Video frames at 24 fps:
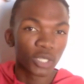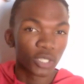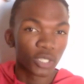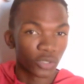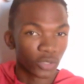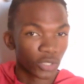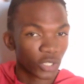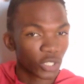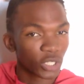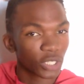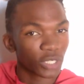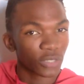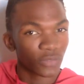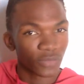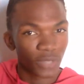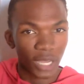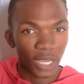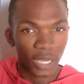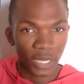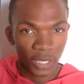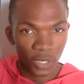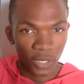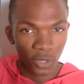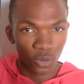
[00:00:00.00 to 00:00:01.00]
to achieve
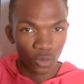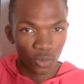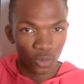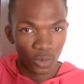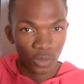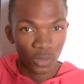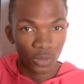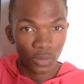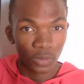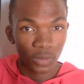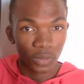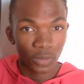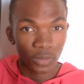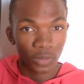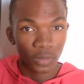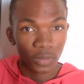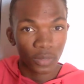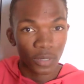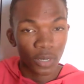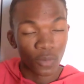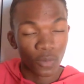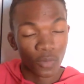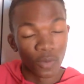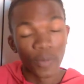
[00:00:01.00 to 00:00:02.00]
that goal.
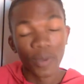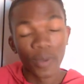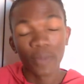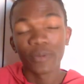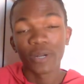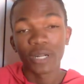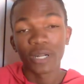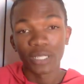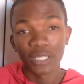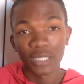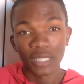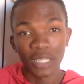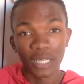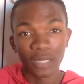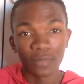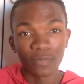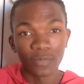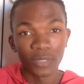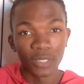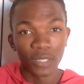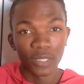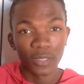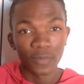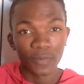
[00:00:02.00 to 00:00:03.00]
Remember that
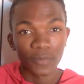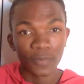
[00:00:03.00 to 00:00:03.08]
statement.